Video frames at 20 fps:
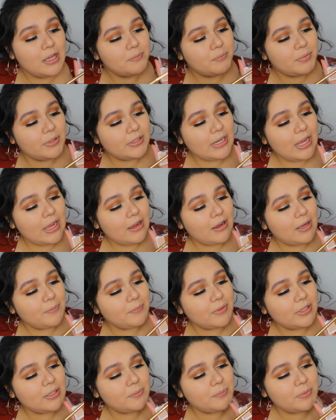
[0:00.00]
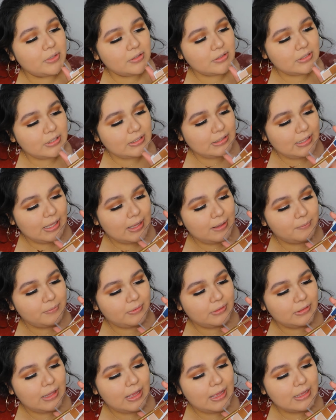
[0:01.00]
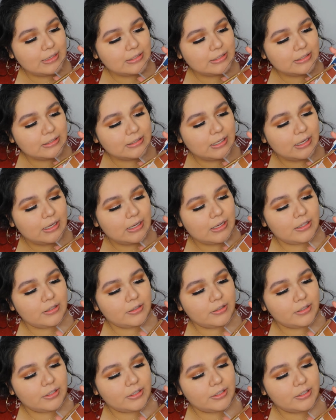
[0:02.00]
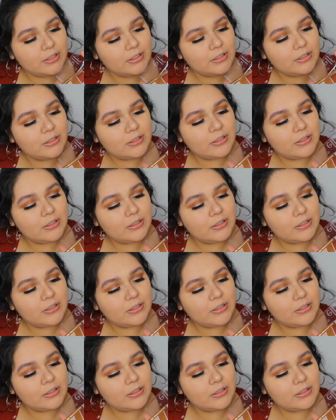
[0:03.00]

But now I'm gonna be using that last color